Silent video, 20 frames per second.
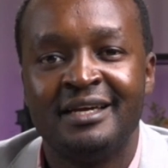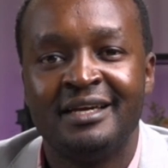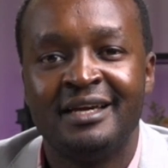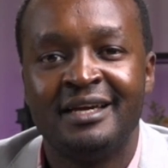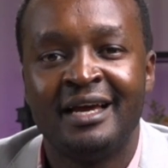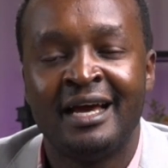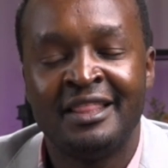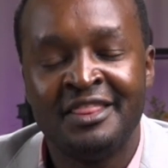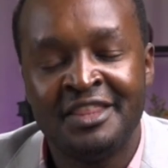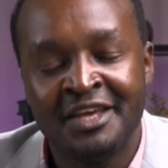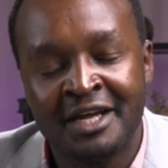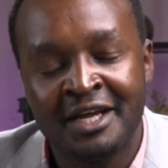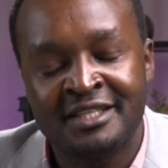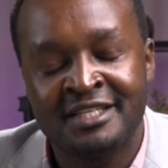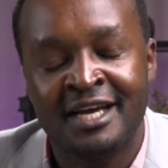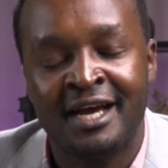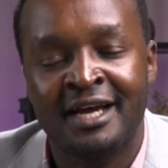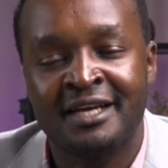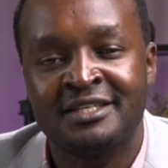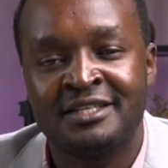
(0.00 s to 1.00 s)
And the
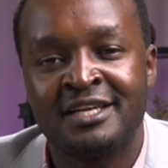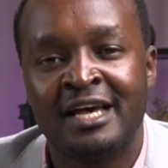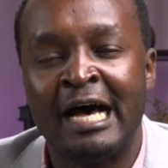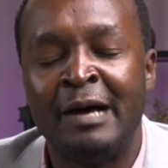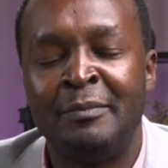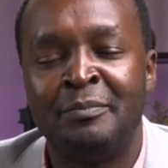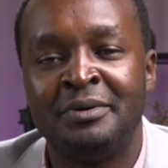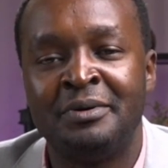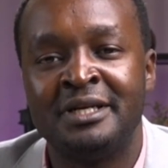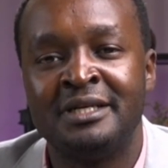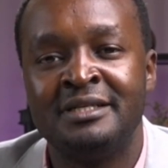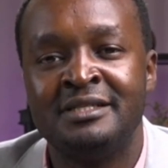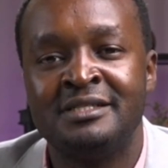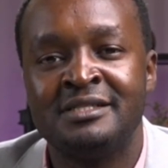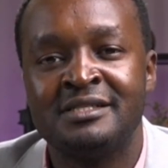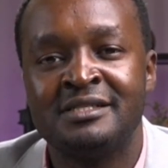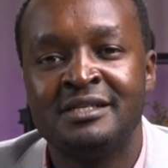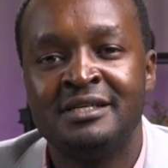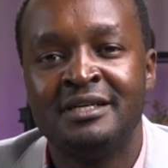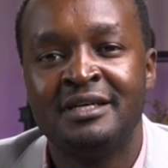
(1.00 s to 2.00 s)
attacks happened,
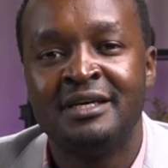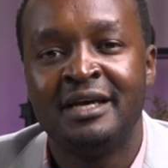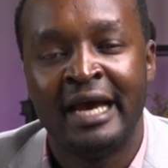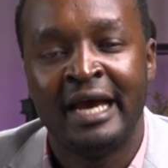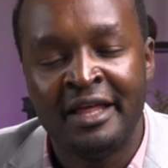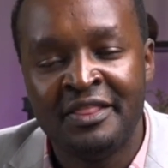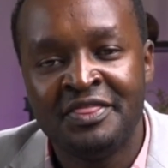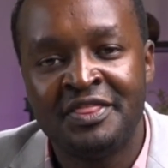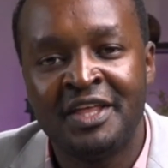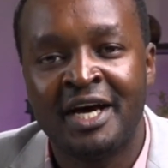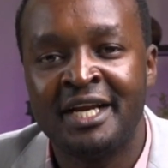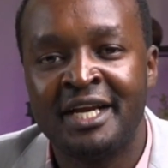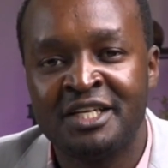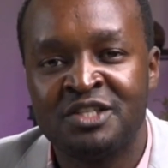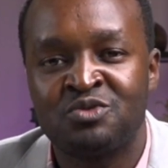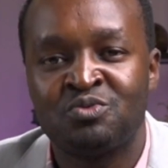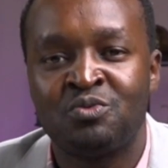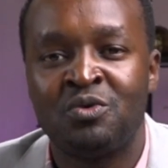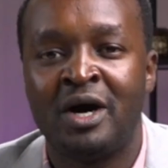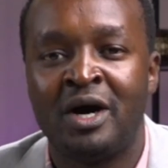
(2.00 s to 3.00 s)
and that is
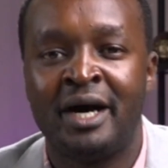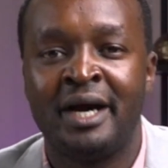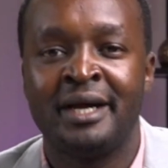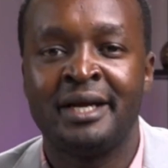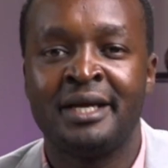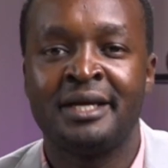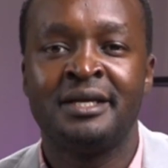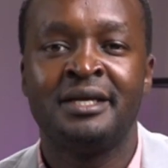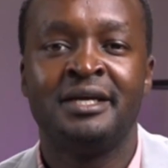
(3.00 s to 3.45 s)
why